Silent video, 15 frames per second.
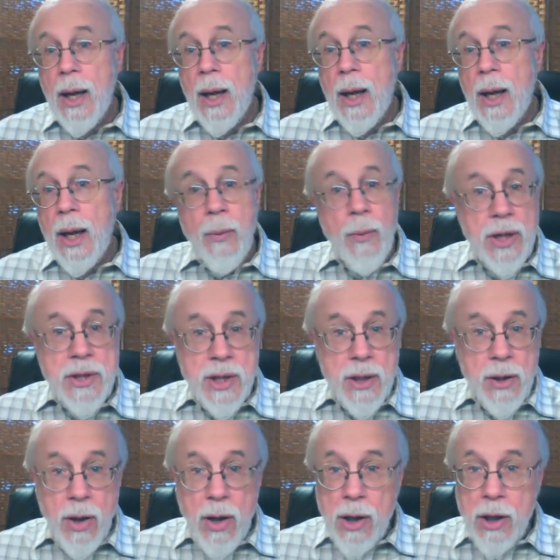It wasn't
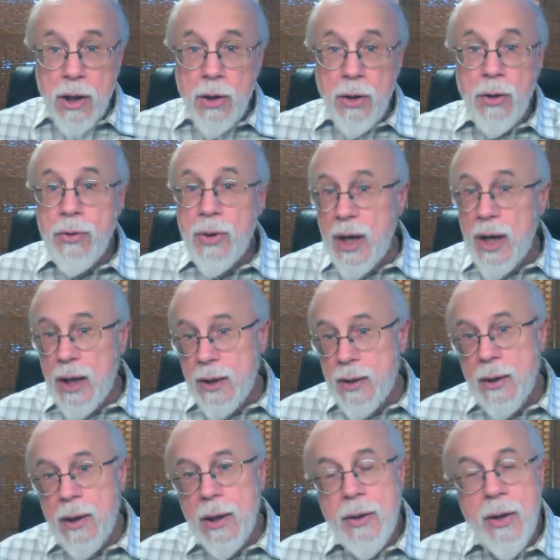long ago that
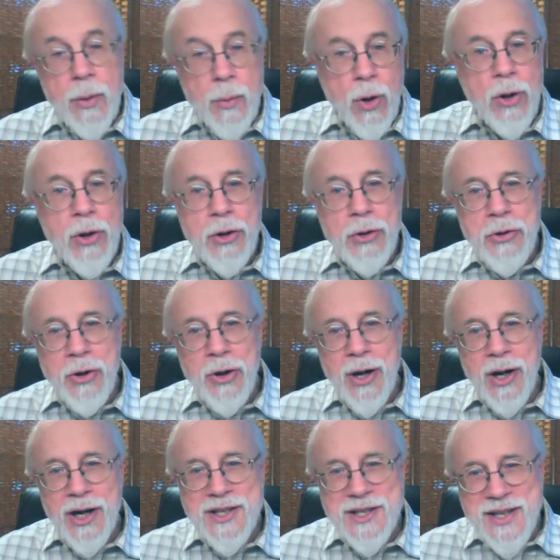there were no
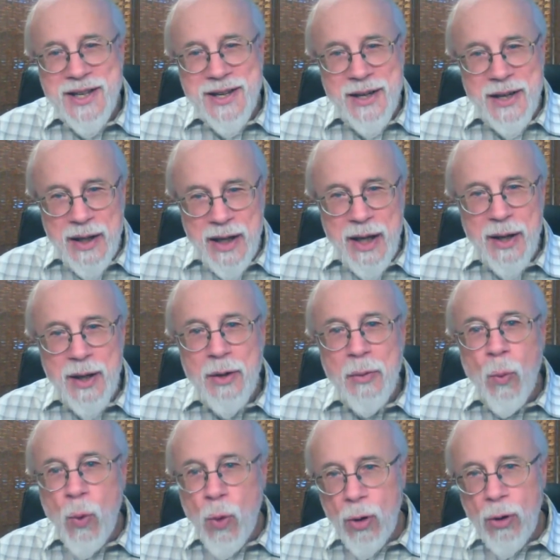dogs, and then
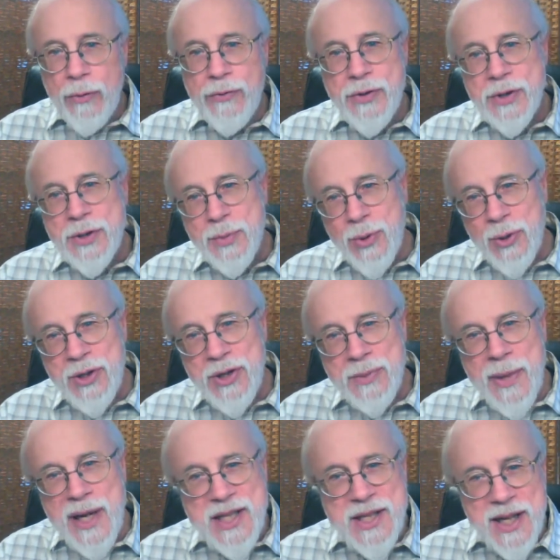wolves were
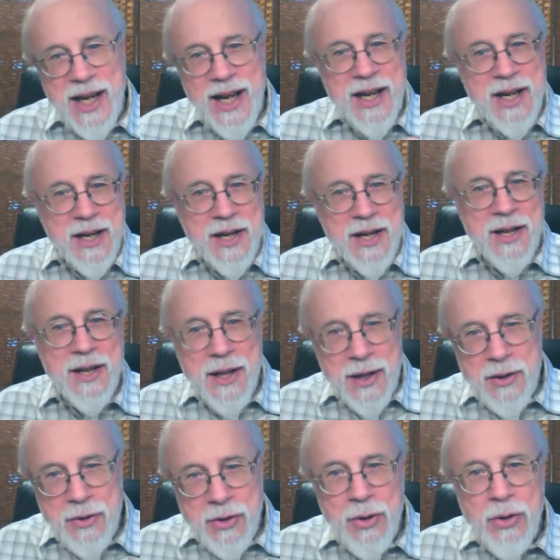domesticated, and
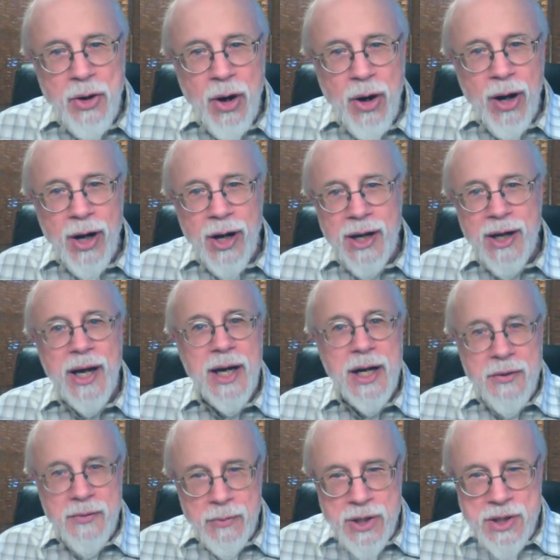the dog kind
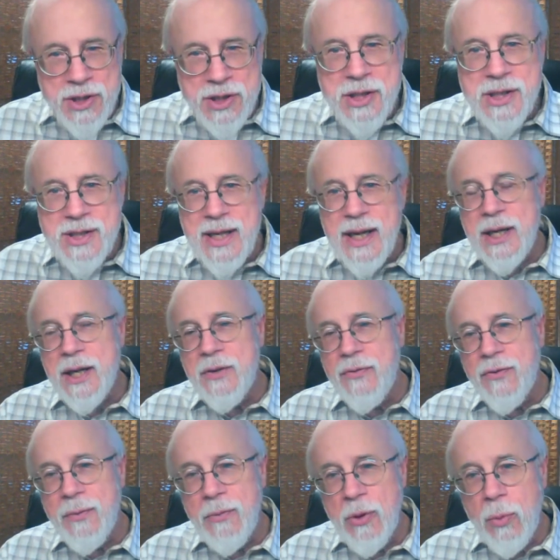of was descended
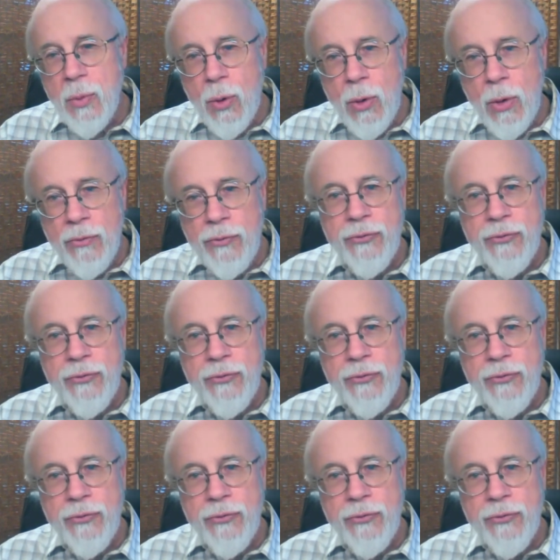from the wolf,